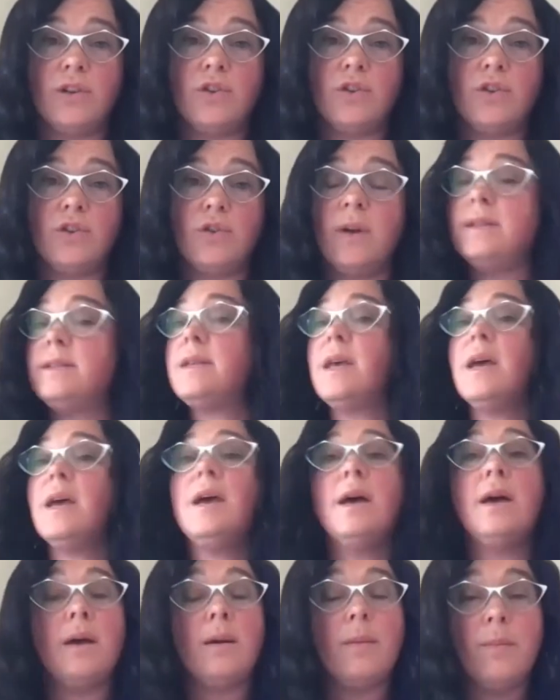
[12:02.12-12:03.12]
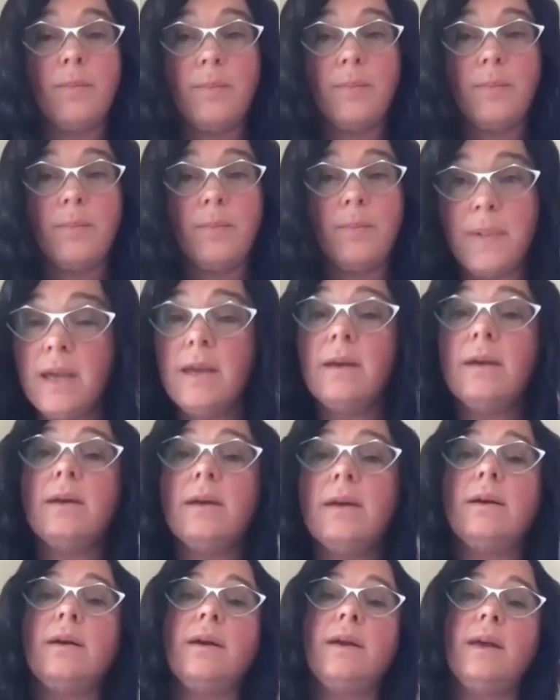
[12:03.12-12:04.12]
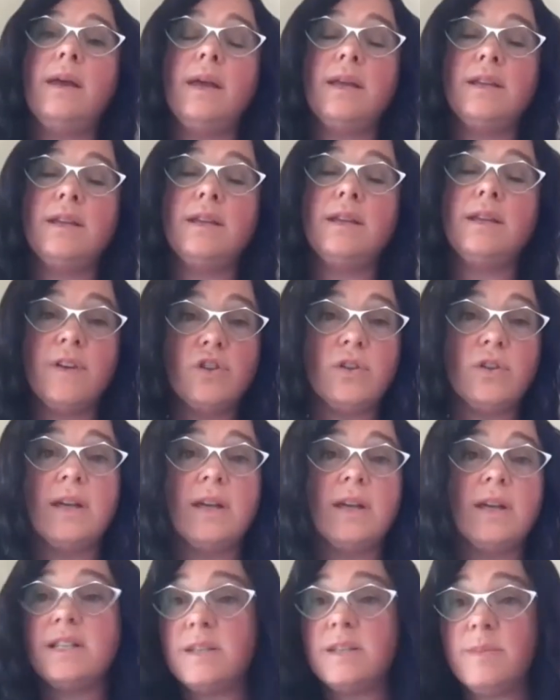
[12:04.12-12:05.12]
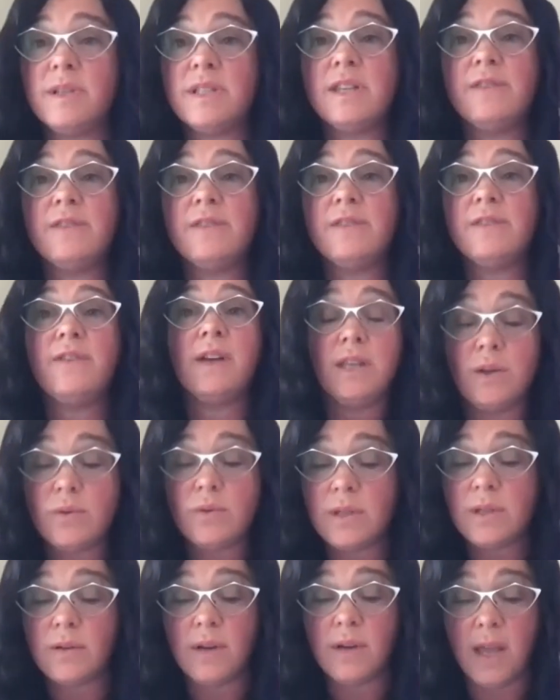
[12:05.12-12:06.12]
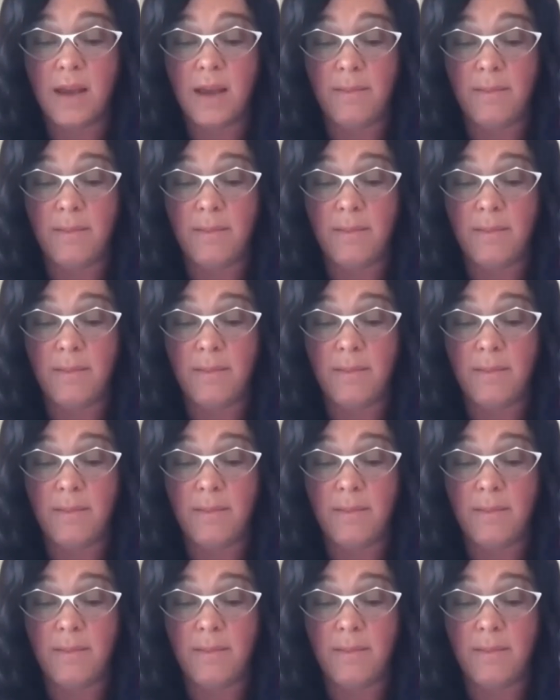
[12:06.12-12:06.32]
manager is, be individualized and specific and use their